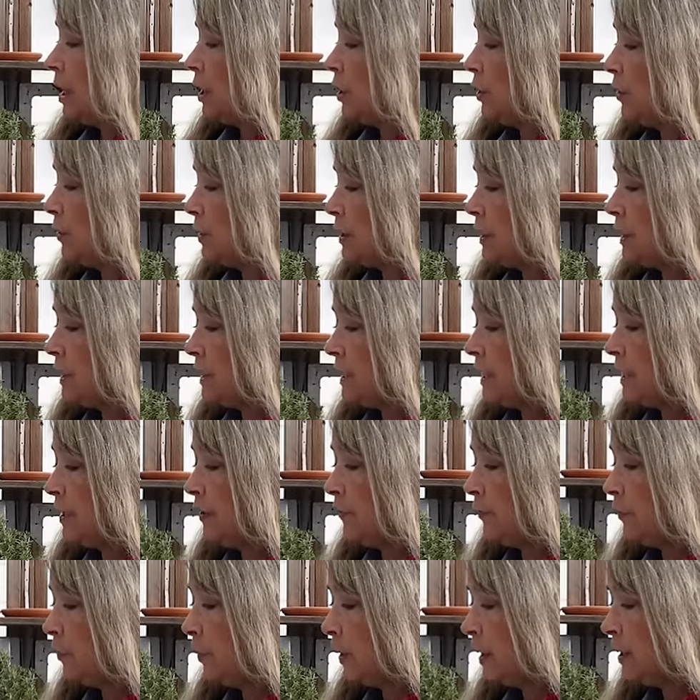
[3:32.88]
use this either
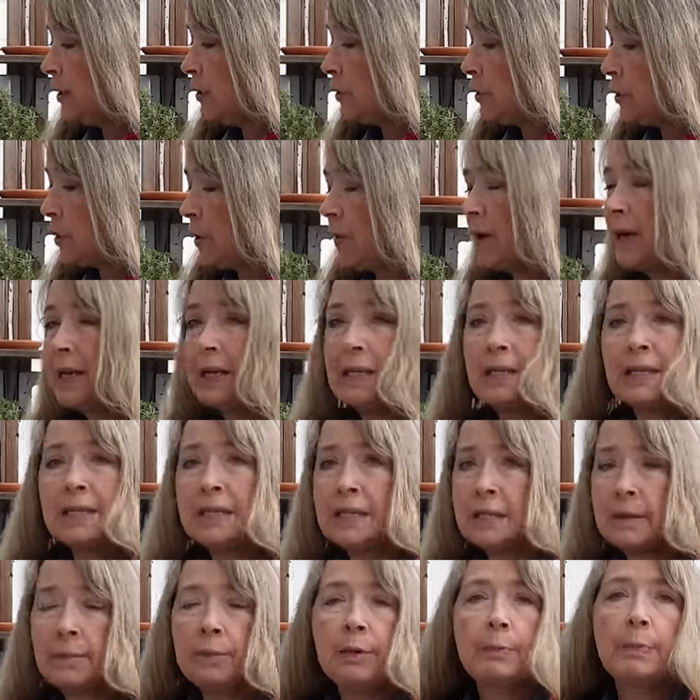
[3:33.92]
for winter sowing. It
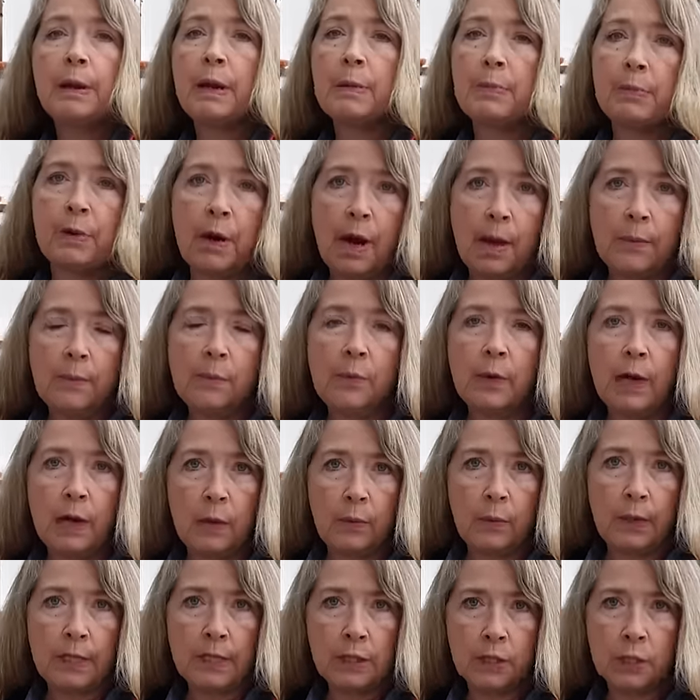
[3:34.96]
doesn't seem to be a problem when I
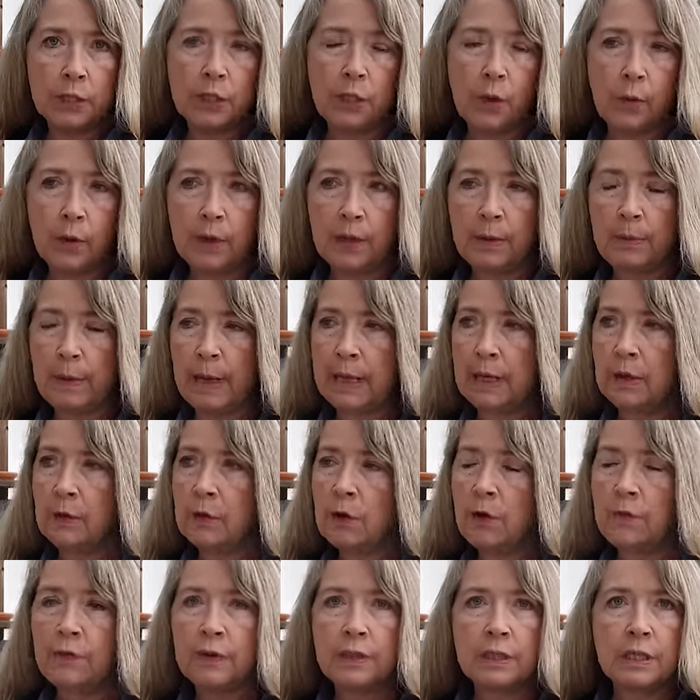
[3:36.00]
winter sow with them. I don't
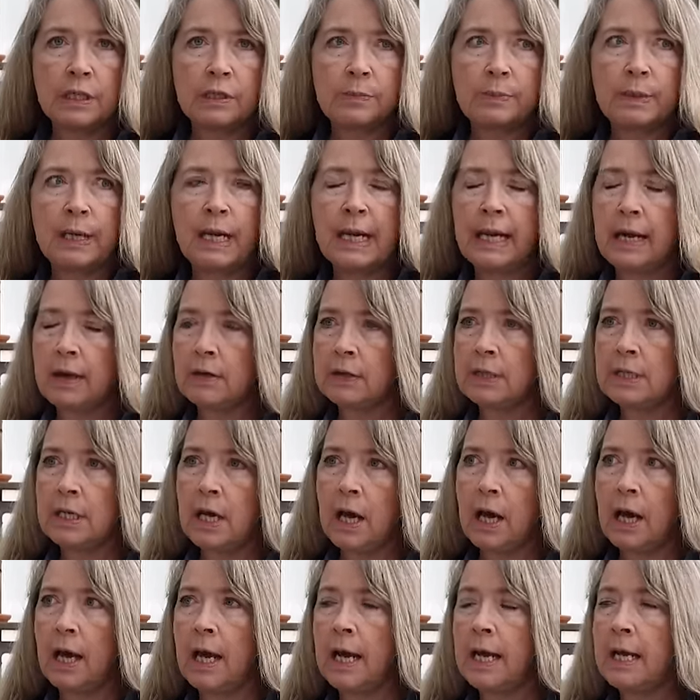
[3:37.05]
know if it's because being
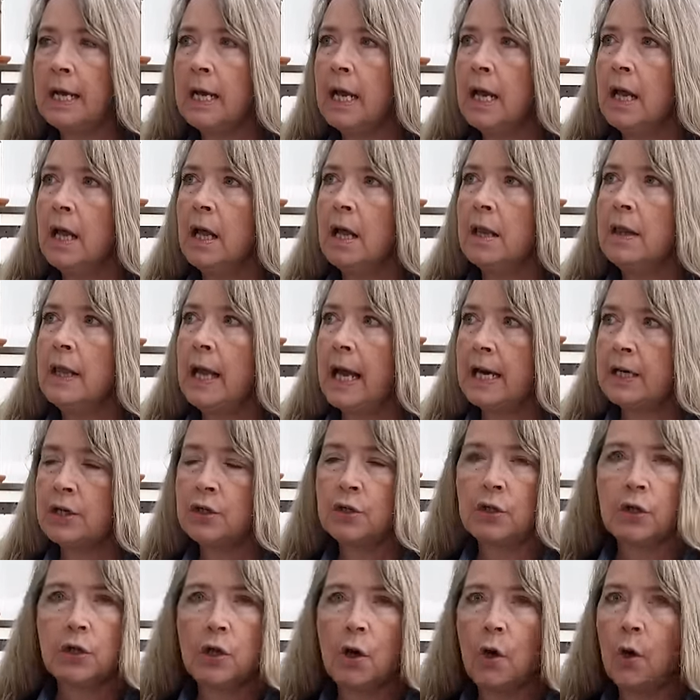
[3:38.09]
outside, the
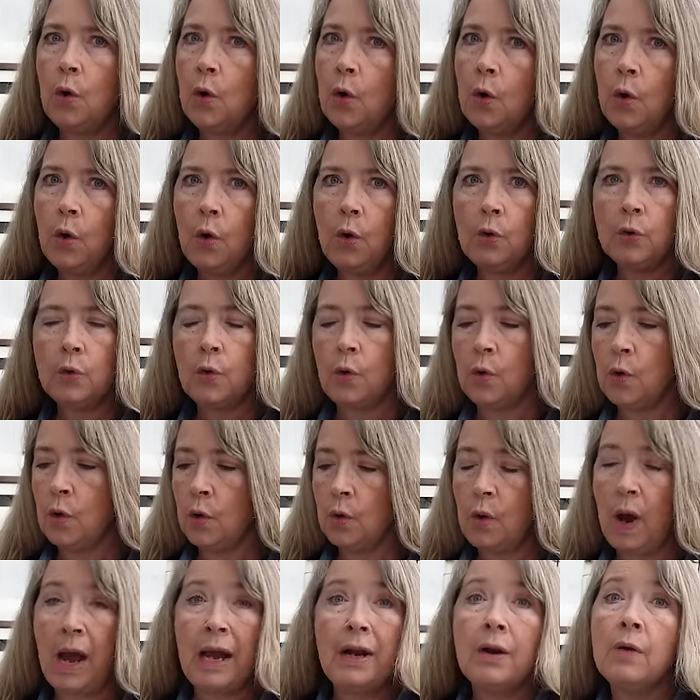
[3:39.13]
extra cold,
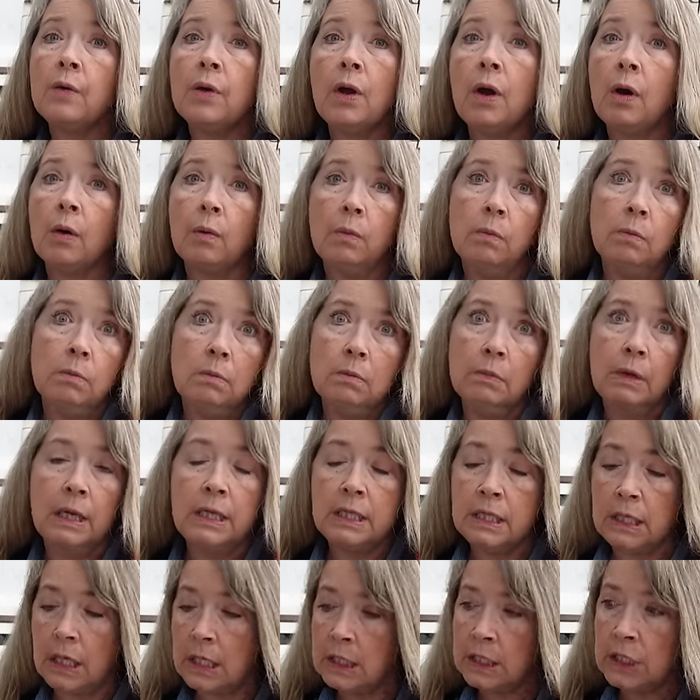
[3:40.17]
or I don't know.
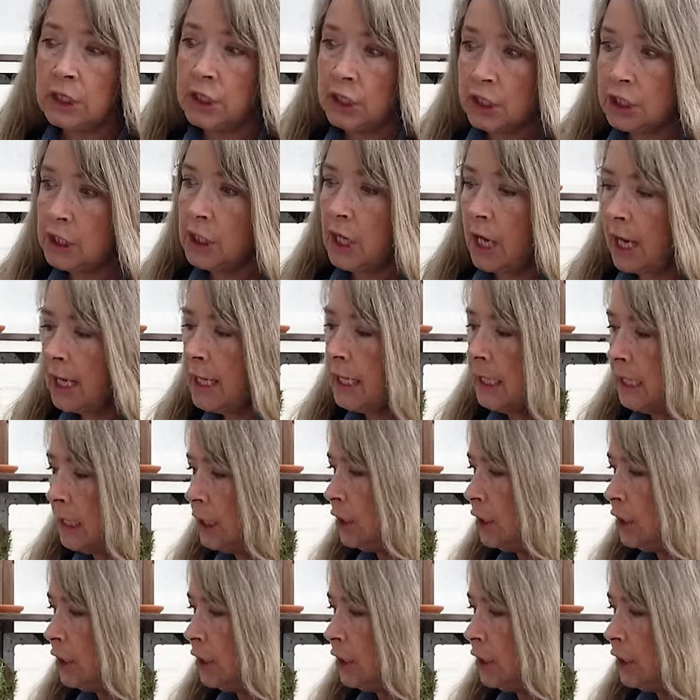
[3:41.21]
It, it's just not an